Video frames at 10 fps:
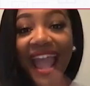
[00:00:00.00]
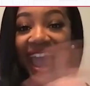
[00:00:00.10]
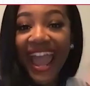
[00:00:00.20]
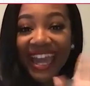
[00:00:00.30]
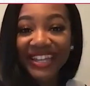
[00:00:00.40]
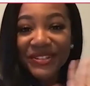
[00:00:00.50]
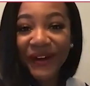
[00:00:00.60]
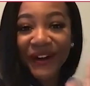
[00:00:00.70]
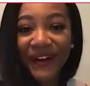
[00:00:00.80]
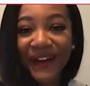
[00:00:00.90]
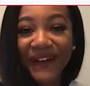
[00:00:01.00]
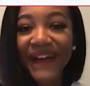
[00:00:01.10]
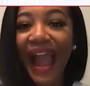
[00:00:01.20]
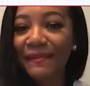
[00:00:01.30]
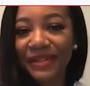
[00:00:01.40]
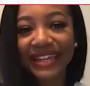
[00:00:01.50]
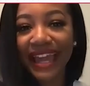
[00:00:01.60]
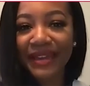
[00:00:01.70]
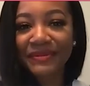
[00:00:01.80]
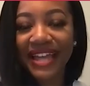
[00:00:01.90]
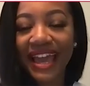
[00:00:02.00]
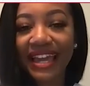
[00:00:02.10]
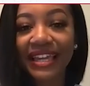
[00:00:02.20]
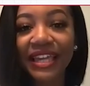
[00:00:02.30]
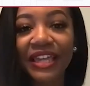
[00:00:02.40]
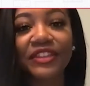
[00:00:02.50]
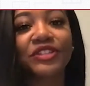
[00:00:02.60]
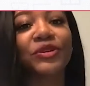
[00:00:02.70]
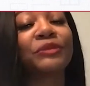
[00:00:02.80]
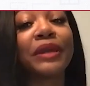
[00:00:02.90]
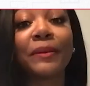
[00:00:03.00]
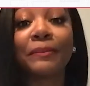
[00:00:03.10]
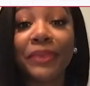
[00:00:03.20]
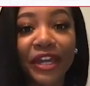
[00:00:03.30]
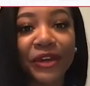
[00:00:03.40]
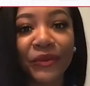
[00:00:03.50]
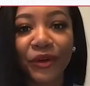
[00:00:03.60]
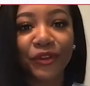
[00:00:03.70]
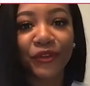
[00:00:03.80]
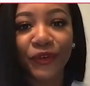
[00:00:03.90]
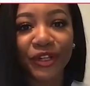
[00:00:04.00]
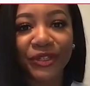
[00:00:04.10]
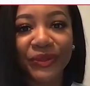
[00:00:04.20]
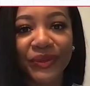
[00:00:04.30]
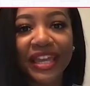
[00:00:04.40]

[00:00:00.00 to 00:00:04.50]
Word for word: Hey, Toro. Happy game day. This is going to be a big one for you.